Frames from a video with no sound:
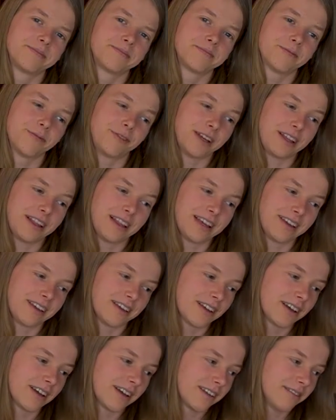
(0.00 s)

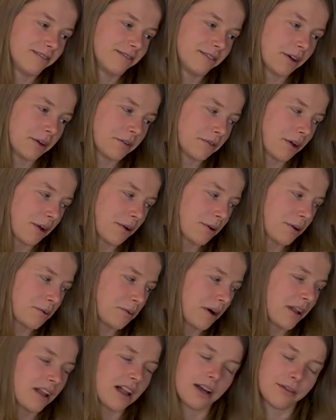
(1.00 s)
feeling very
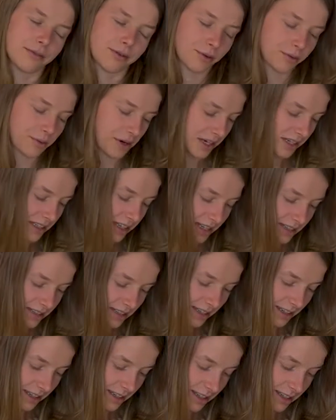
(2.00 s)
well. I've already said
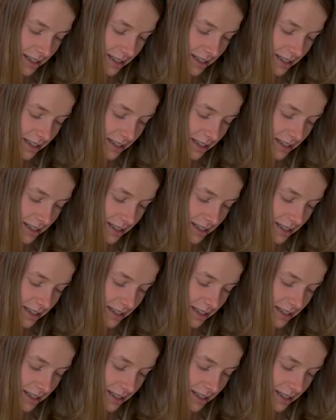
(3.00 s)
that.